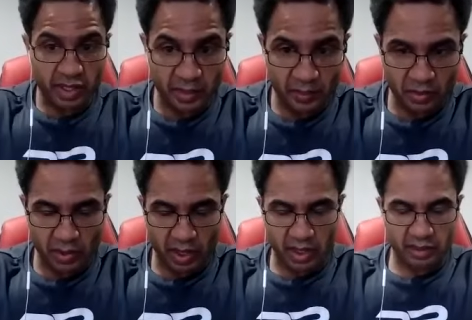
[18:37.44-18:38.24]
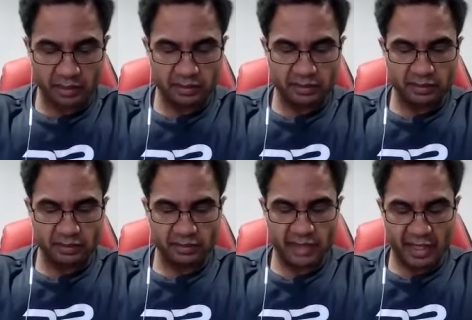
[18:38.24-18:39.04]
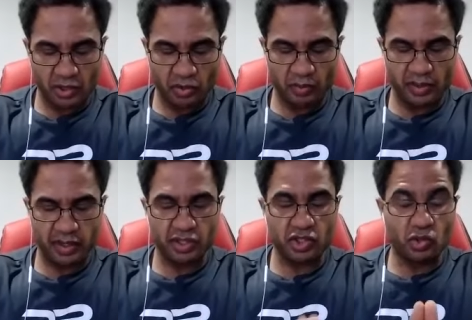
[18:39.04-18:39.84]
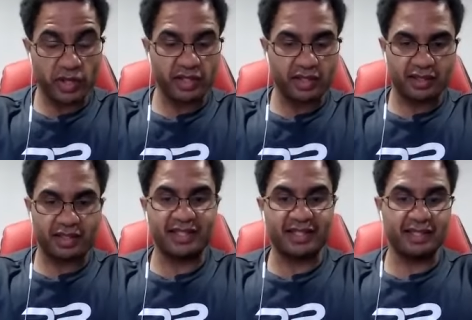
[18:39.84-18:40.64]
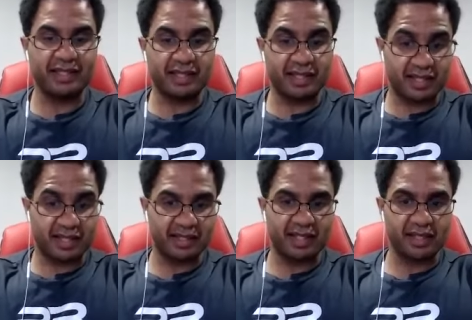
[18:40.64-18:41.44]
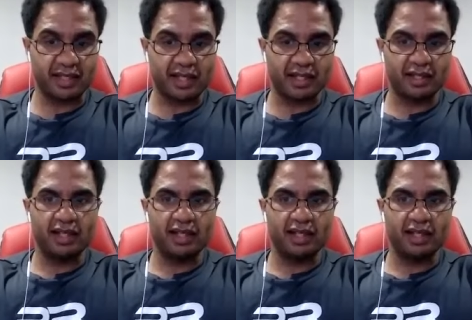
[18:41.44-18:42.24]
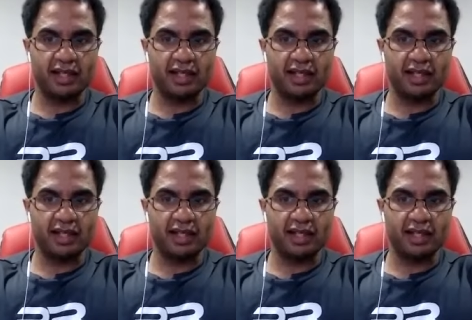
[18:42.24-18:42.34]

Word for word: want to keep you that long, but it's great to see success like that,